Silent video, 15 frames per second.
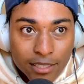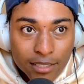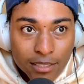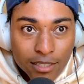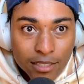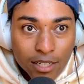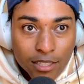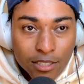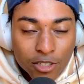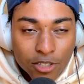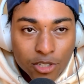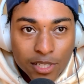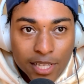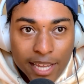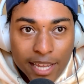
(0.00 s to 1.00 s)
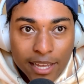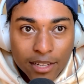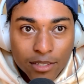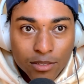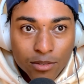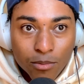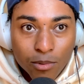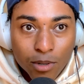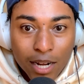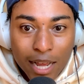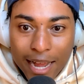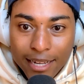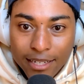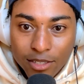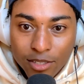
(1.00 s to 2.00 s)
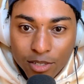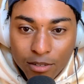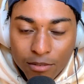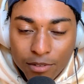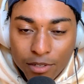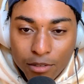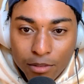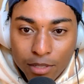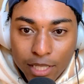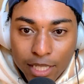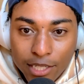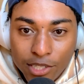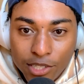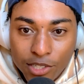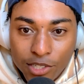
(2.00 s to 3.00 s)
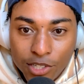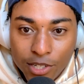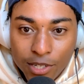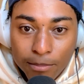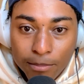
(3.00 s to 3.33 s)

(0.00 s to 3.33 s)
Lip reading: understand what I deserve in a relationship,